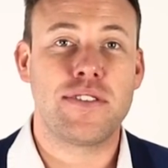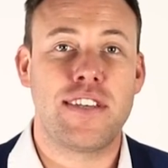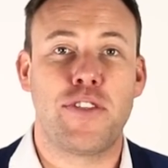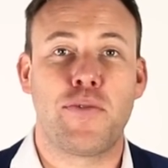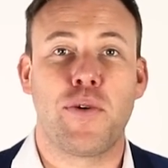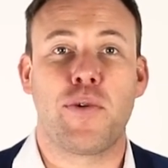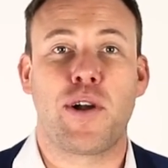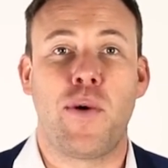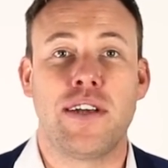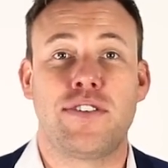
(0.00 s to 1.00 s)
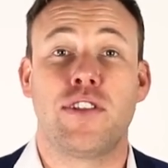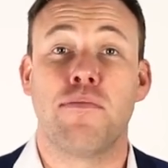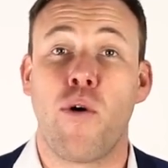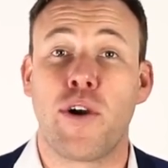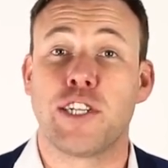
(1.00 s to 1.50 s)
send through a request to the
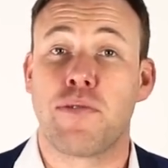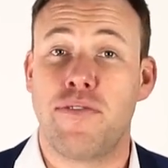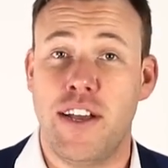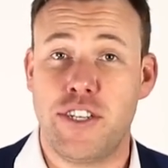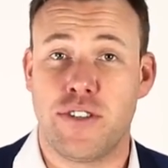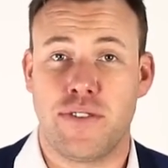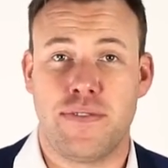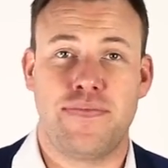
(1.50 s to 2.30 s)
mortgage professional.